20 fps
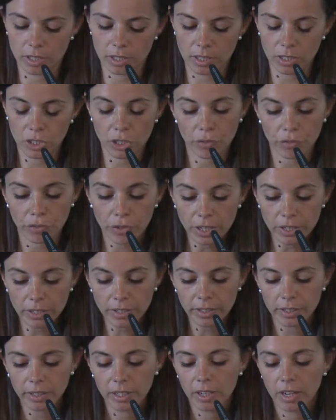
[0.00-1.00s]

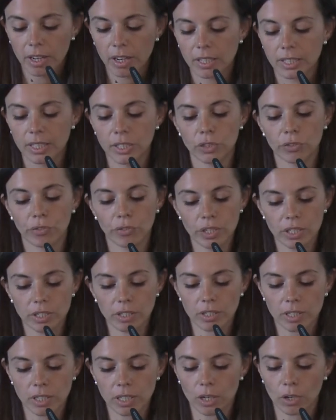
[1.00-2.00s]
severe, the
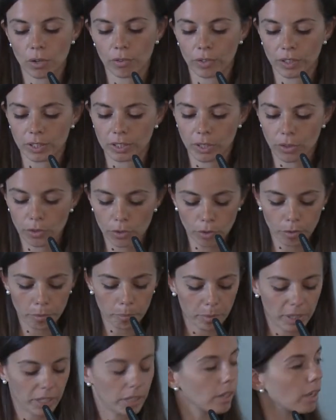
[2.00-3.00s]
deficiency of
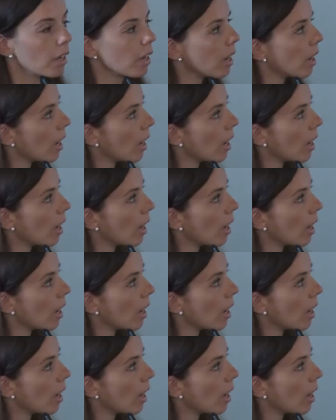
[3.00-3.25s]
antithrombin